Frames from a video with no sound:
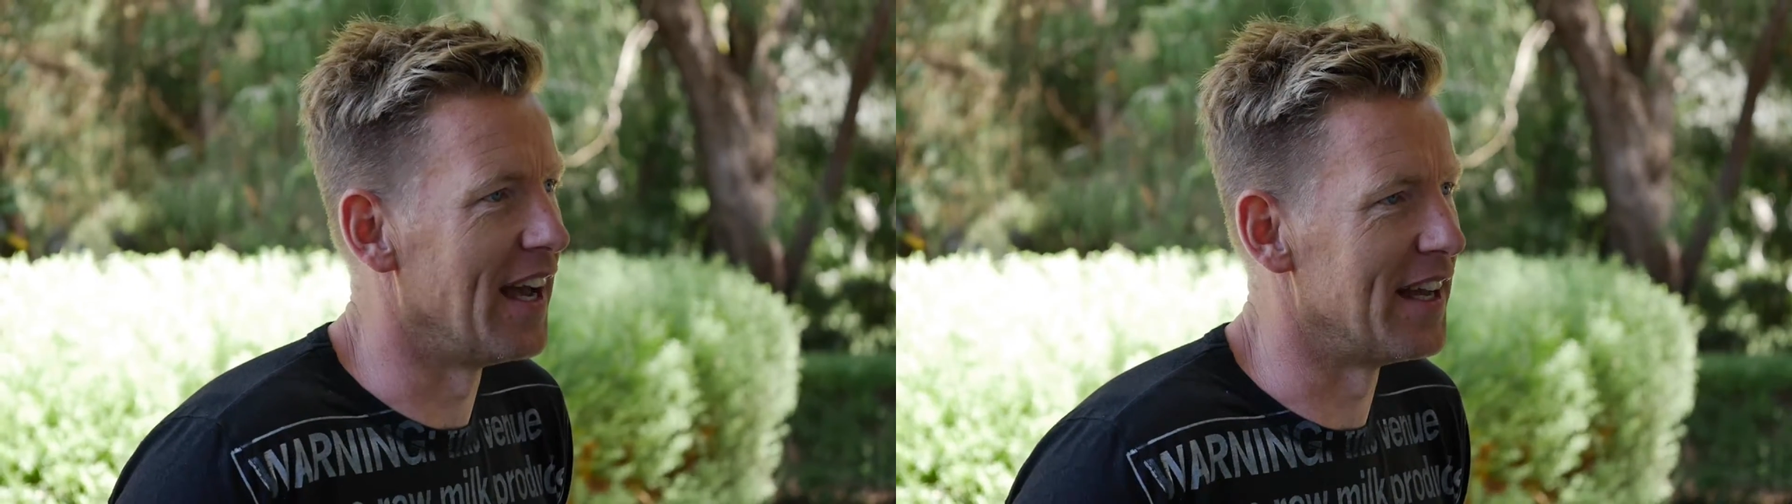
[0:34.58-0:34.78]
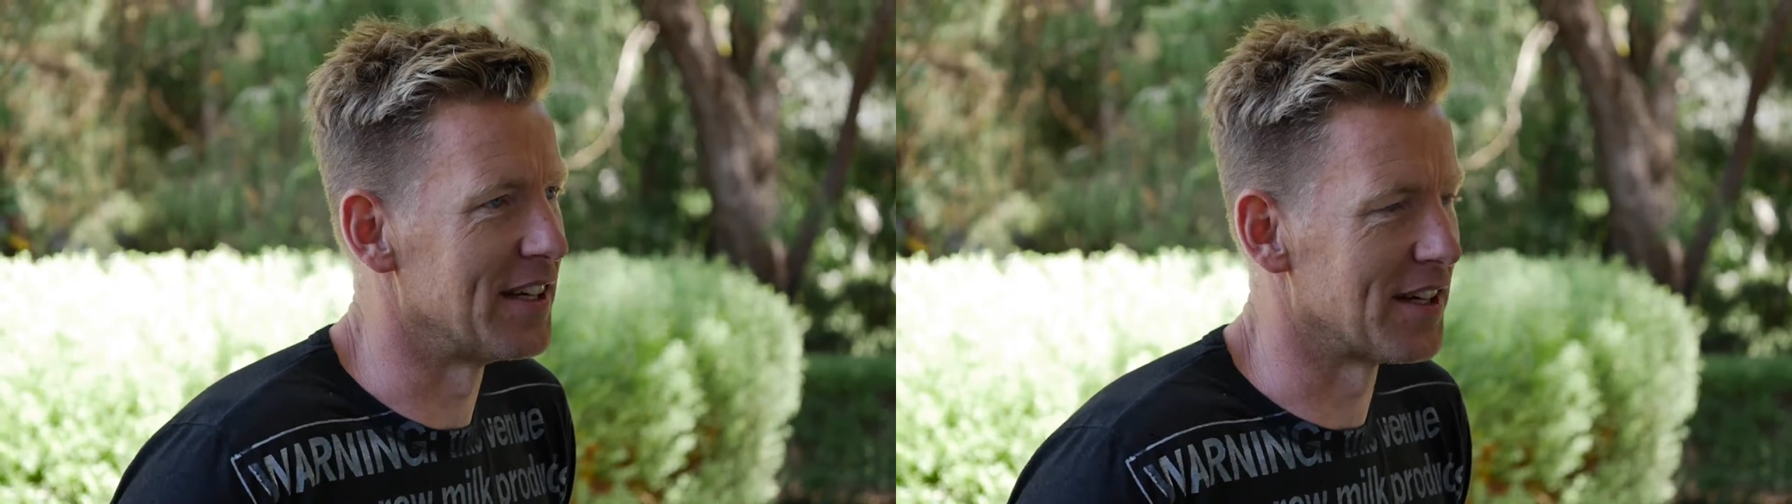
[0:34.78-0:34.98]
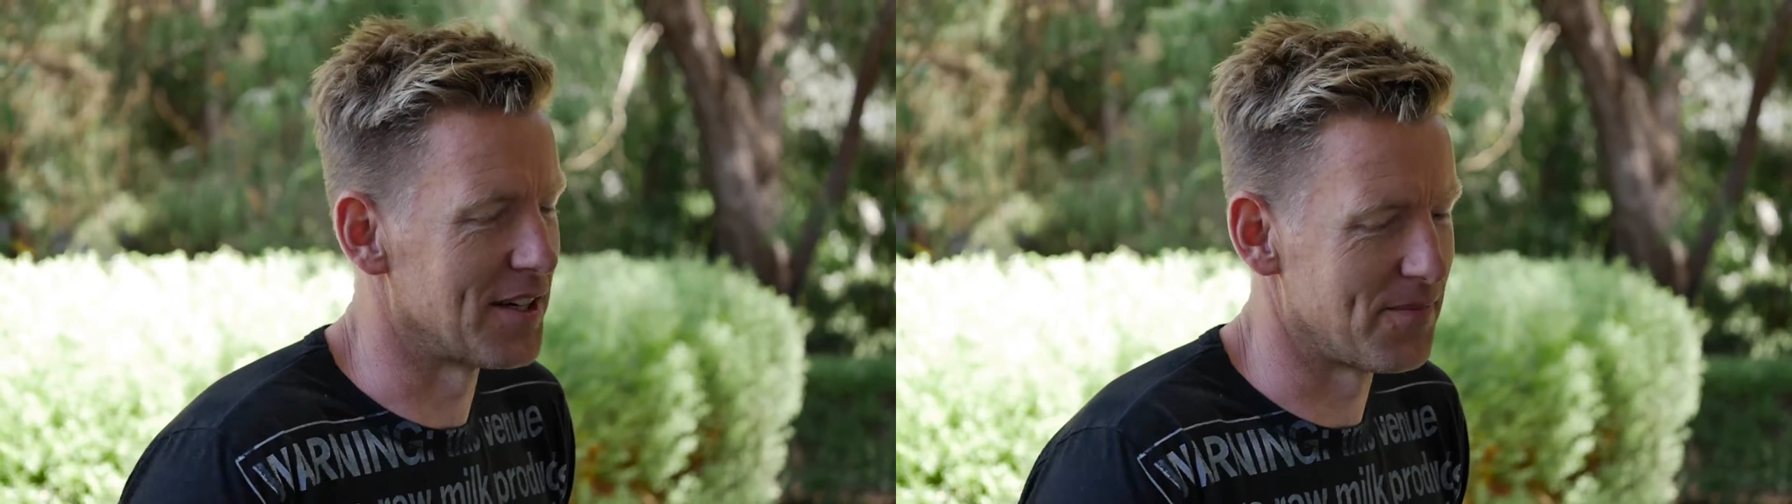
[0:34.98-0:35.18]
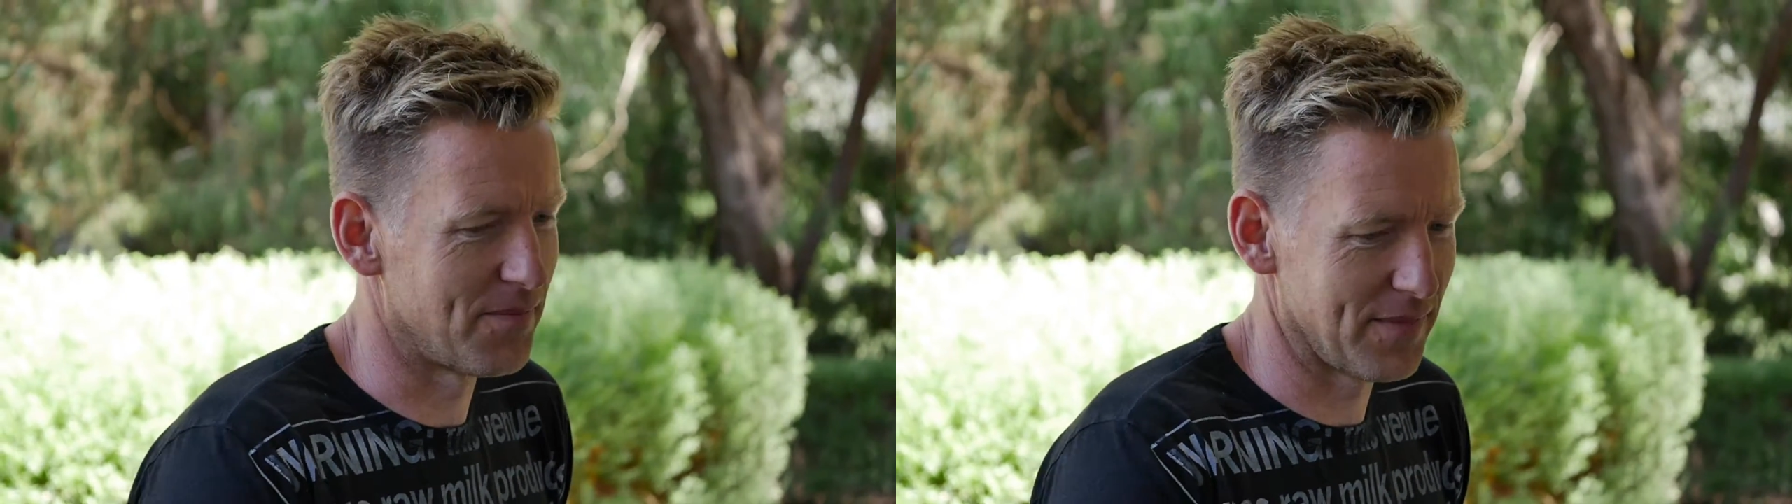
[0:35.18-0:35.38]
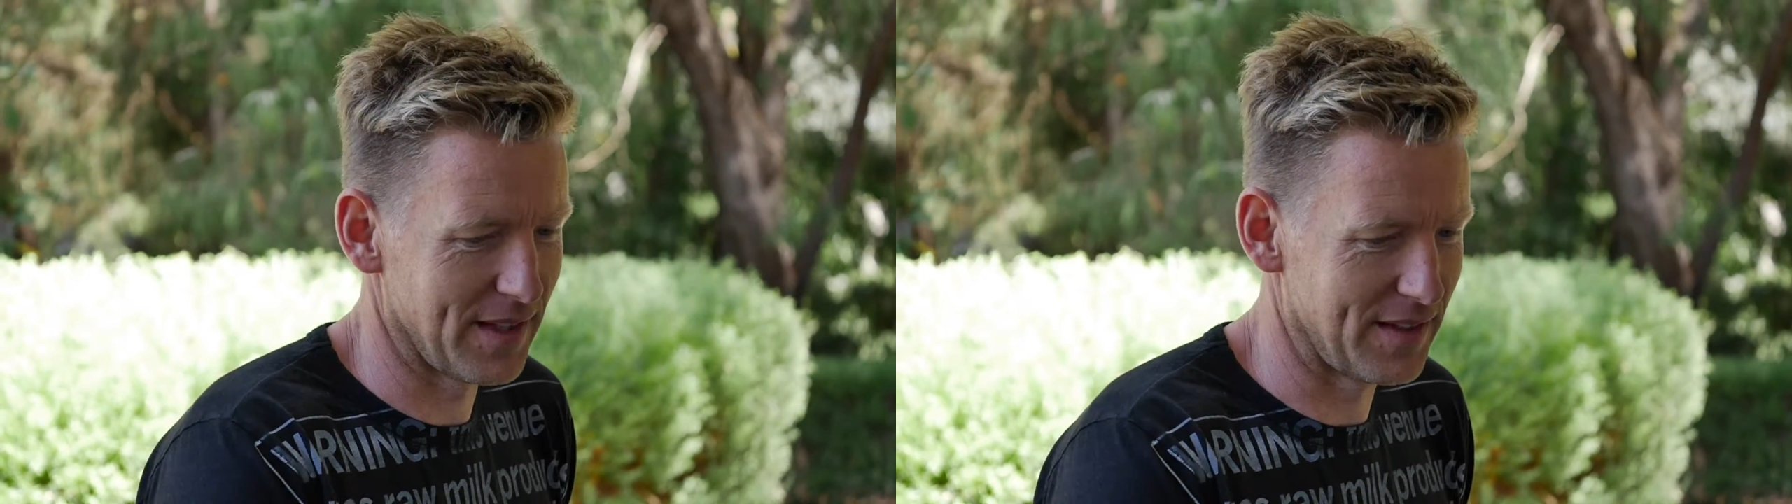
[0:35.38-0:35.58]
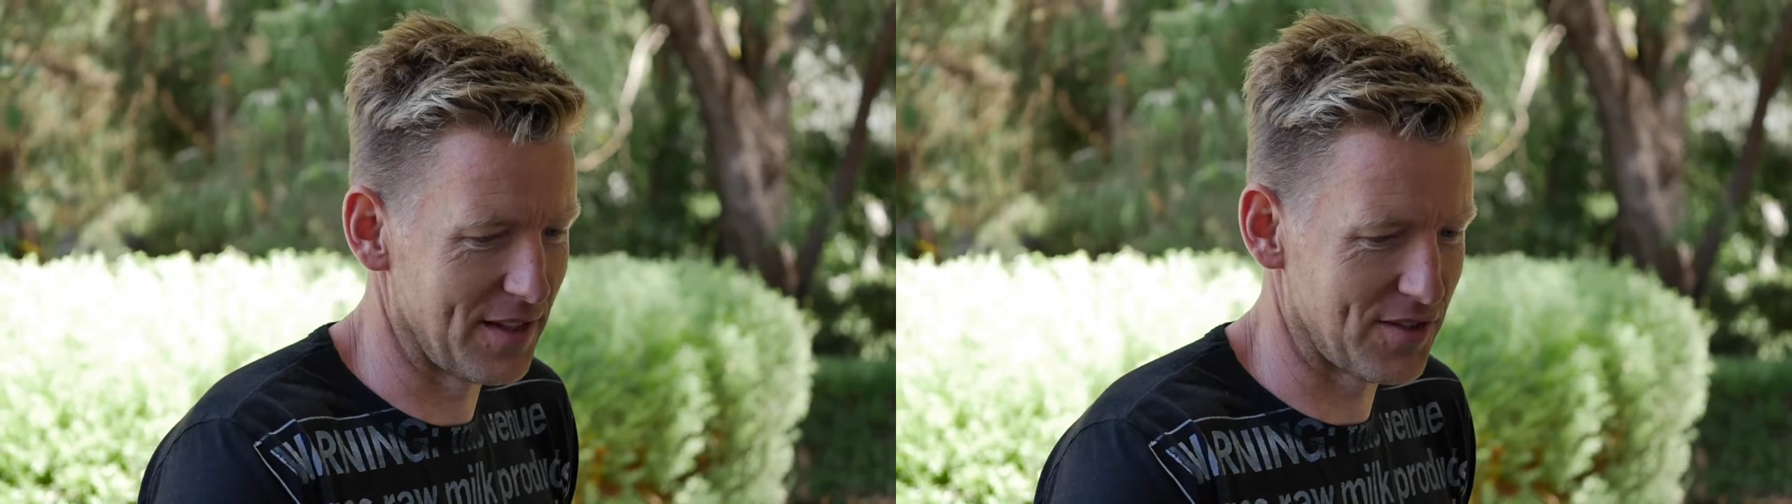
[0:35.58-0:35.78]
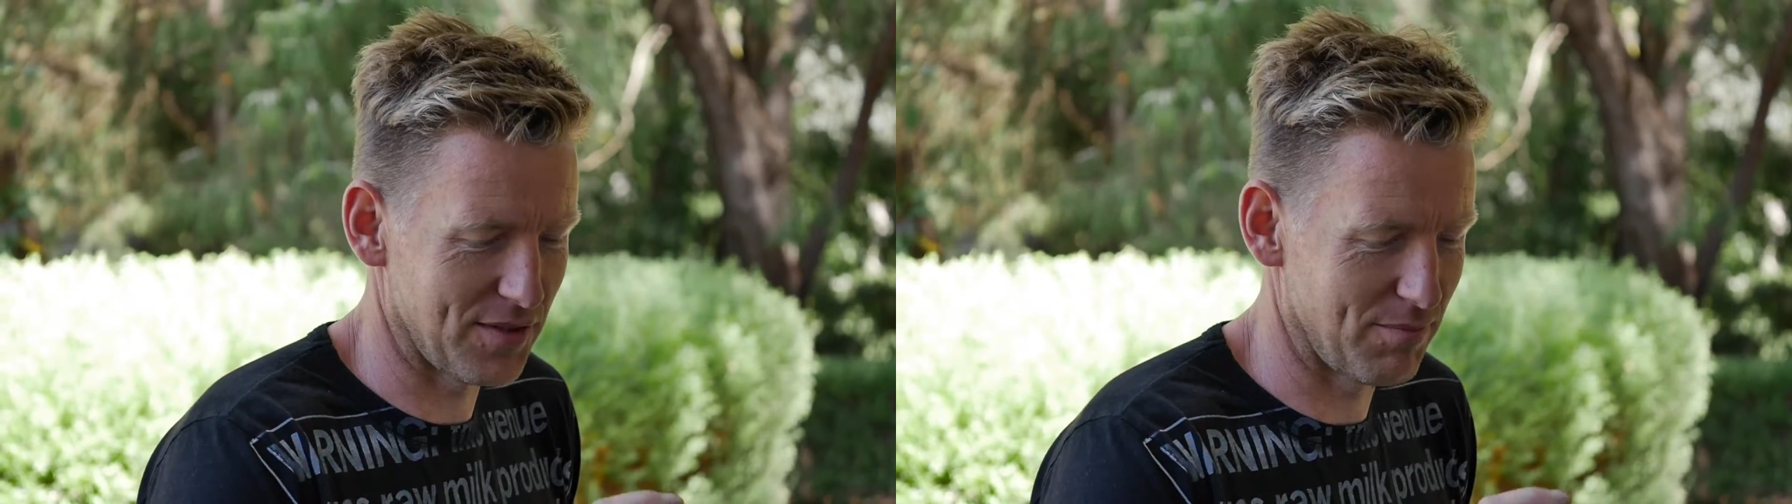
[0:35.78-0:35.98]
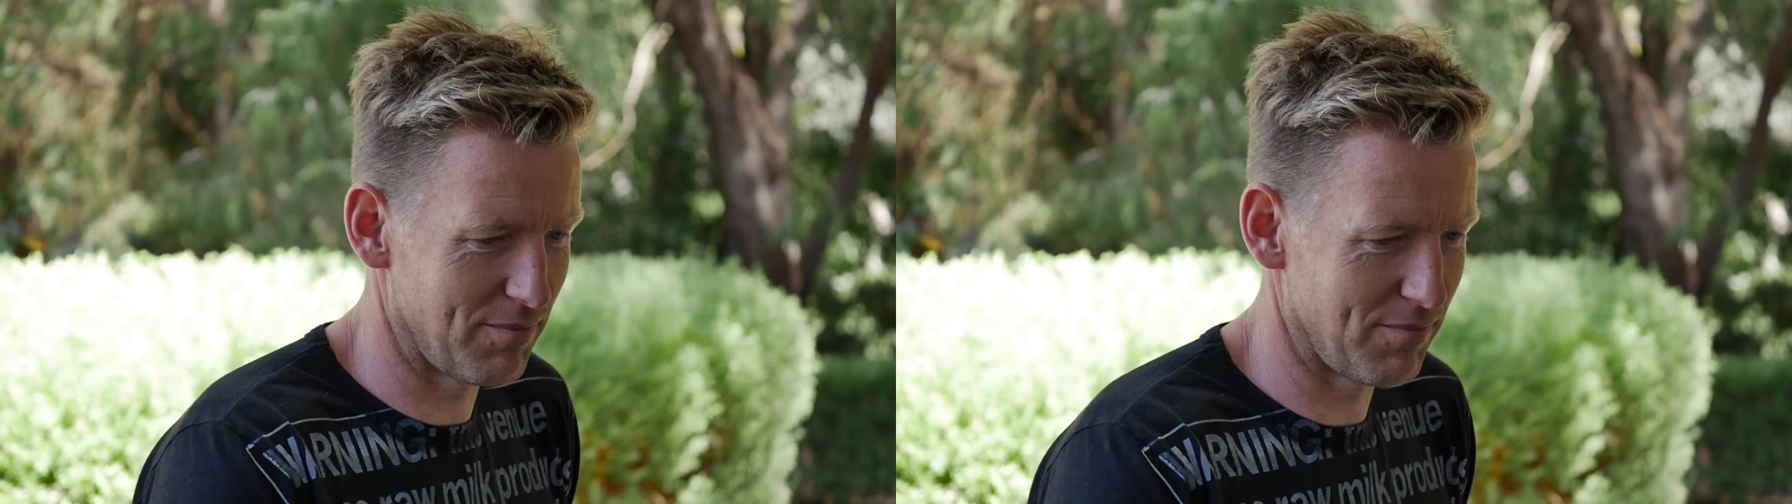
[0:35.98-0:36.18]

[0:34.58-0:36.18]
And this,